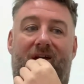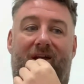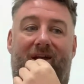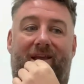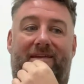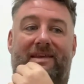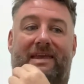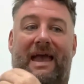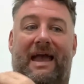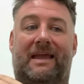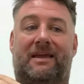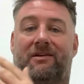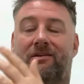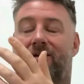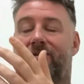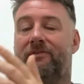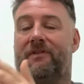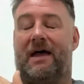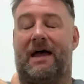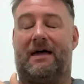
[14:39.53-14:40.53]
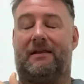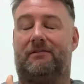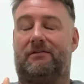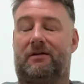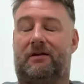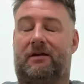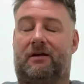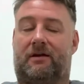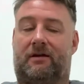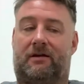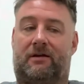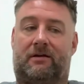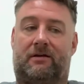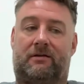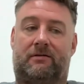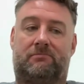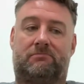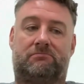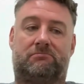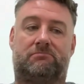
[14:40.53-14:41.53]
gain on that,
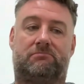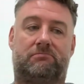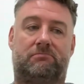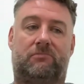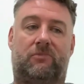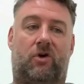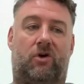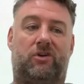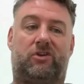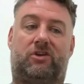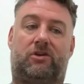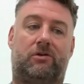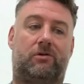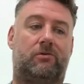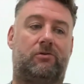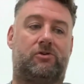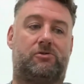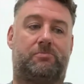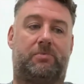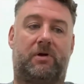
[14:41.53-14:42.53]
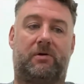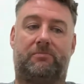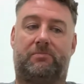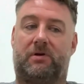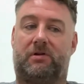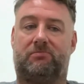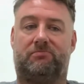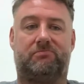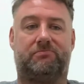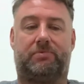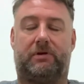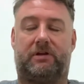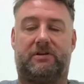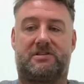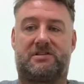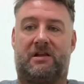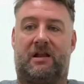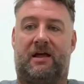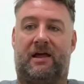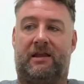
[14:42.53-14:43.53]
not huge, but a
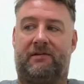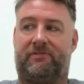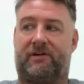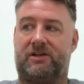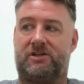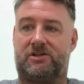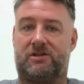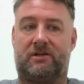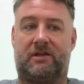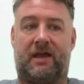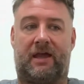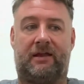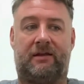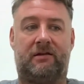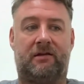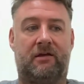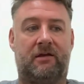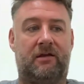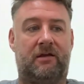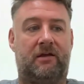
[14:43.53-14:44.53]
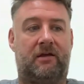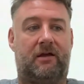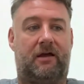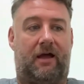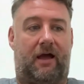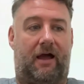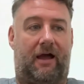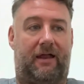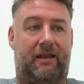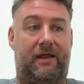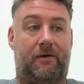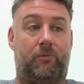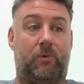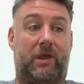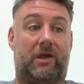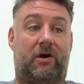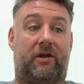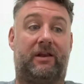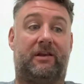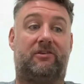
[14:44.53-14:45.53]
slight elevation gain. And then we
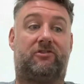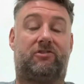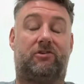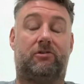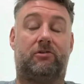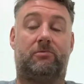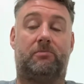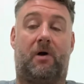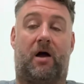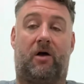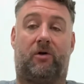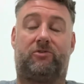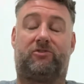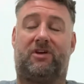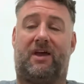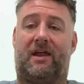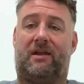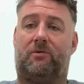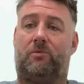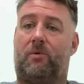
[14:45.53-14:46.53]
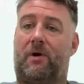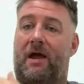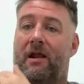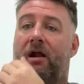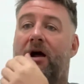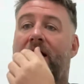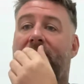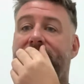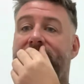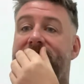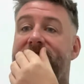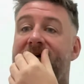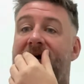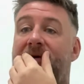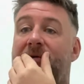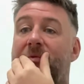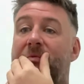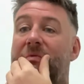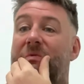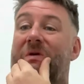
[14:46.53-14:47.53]
got into mile 10, where I
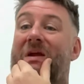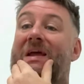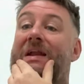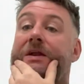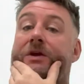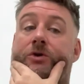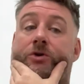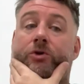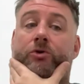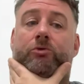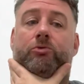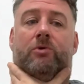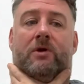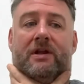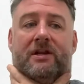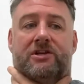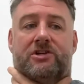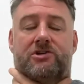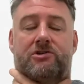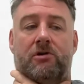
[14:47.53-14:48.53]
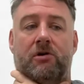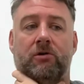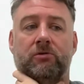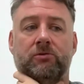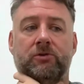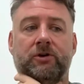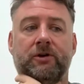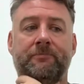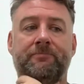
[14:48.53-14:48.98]
felt really good, really strong.